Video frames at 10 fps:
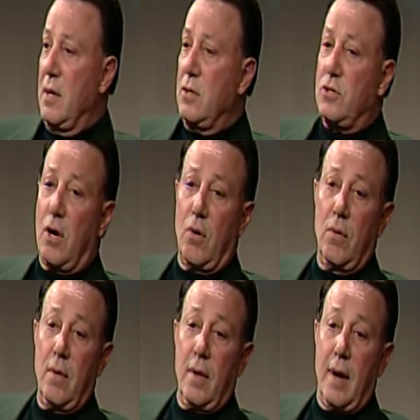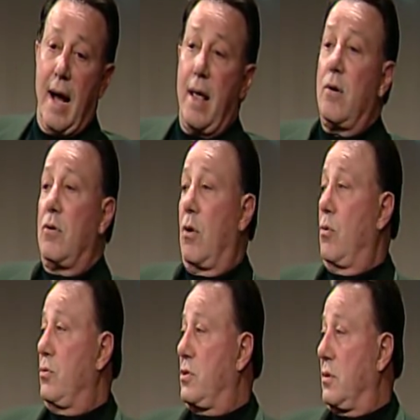So I don't know
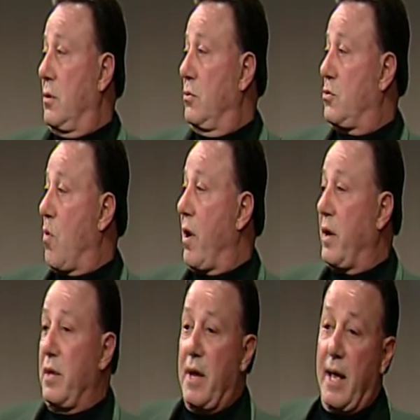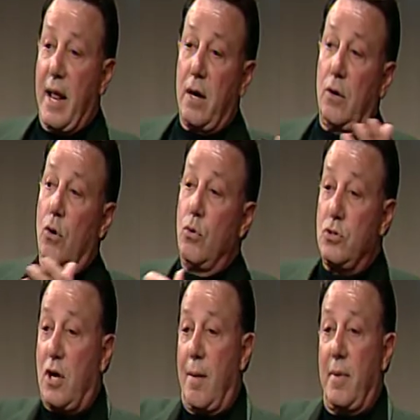who's who's working yet. I don't know
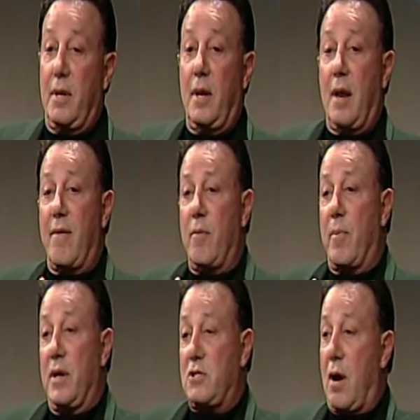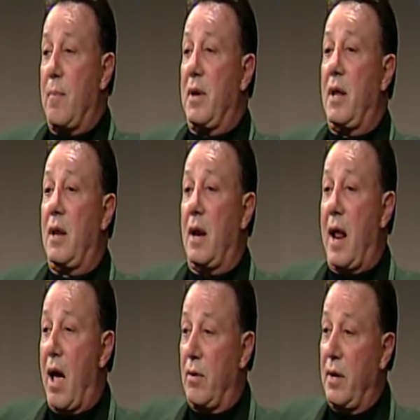who's coming in. Everybody's coming in and
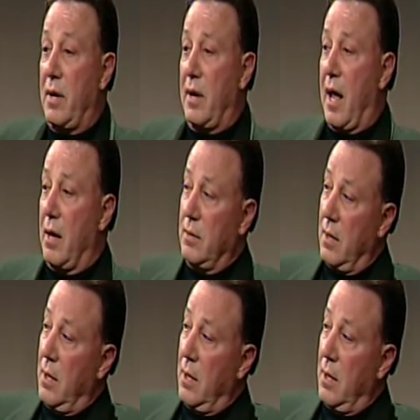out, in and out.